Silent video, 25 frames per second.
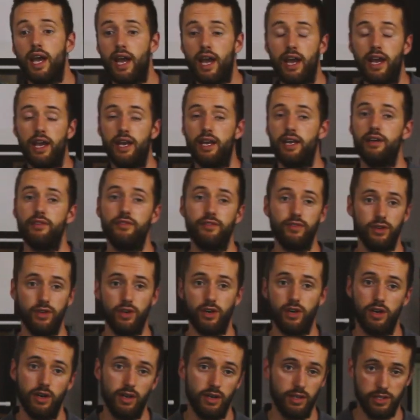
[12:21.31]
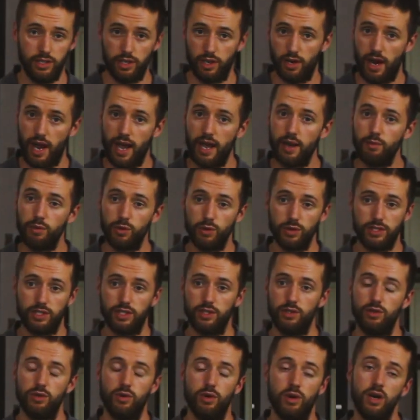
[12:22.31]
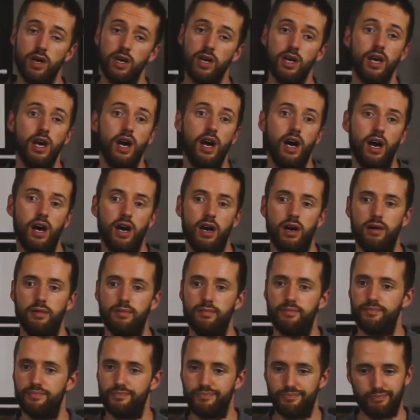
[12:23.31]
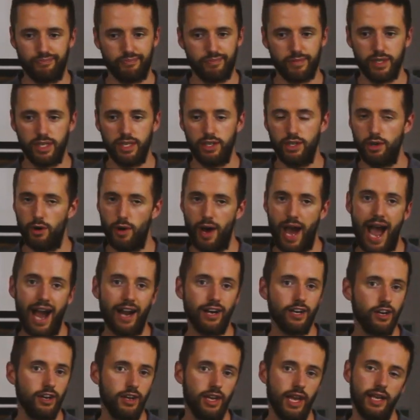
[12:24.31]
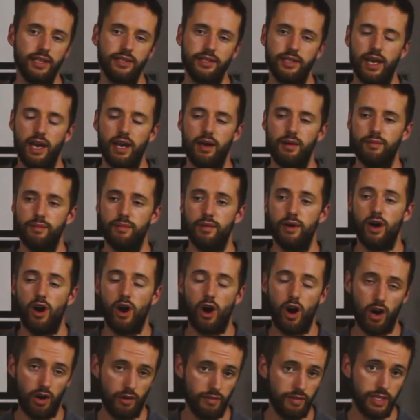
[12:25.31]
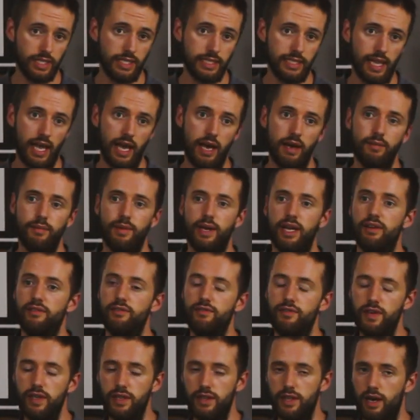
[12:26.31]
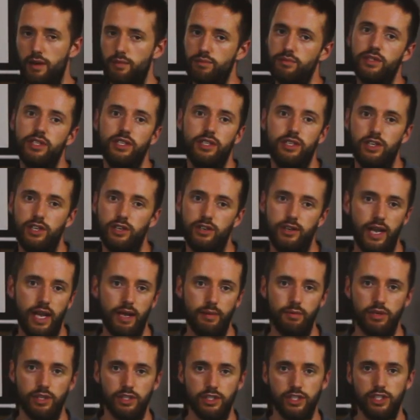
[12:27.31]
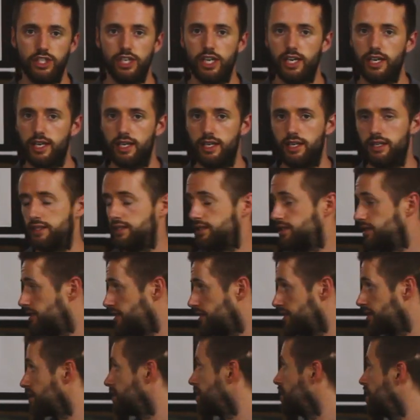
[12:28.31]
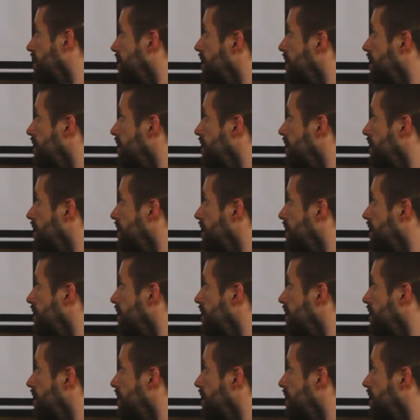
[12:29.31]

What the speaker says: And if you're able to, you know, aggregate them, harvest them, and feed them to your neighbor's chickens.